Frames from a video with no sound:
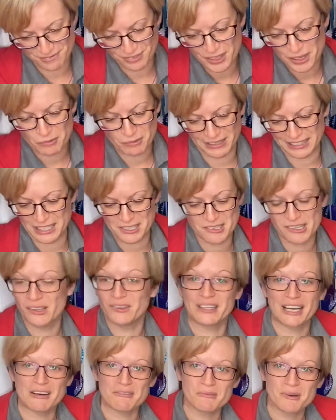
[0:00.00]
We literally
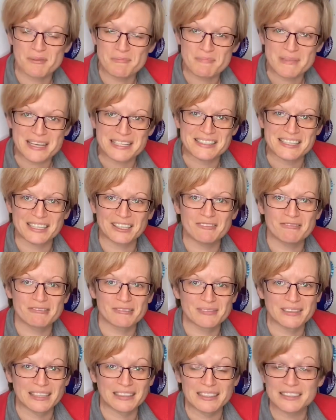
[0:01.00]
only have one mating on from
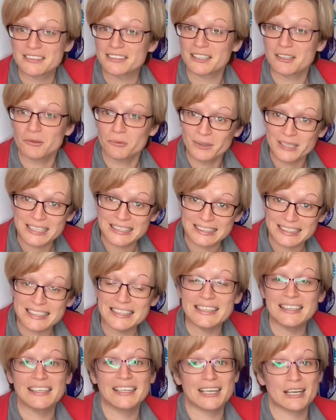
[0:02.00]
that litter.
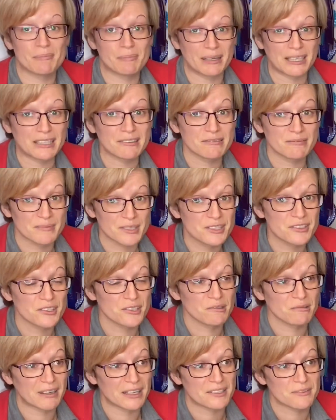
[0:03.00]
Weirdly, apart from the
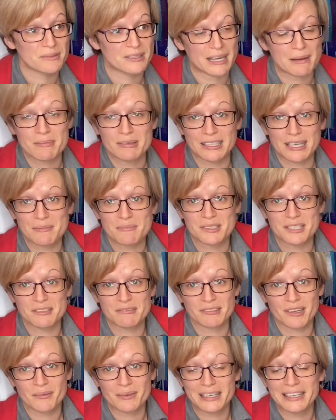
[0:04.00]
2 rats with epilepsy
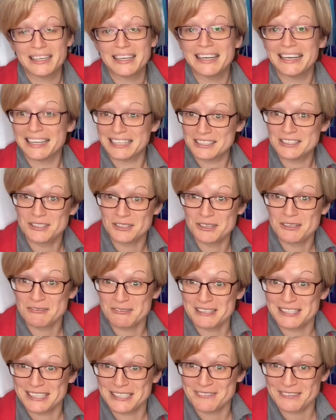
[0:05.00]
from it, it's doing
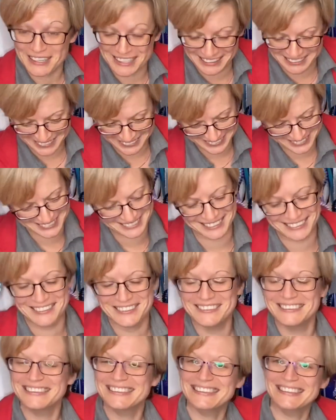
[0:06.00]
really well. So
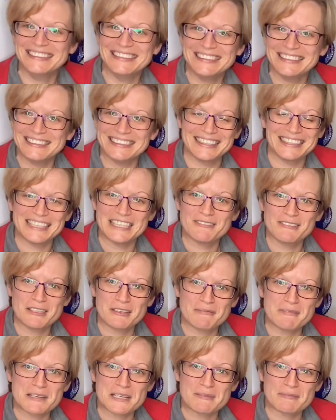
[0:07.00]
yeah, even though
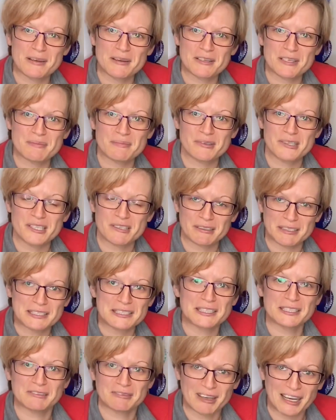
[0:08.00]
I'm an experienced breeder, I
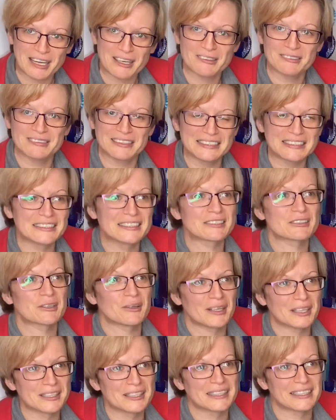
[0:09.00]
still write off litters
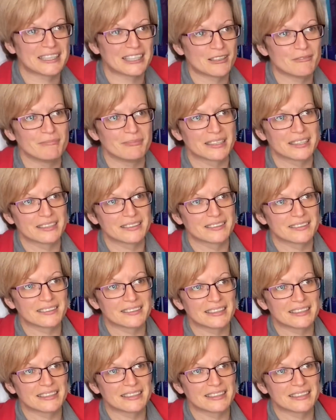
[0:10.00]
quite early on because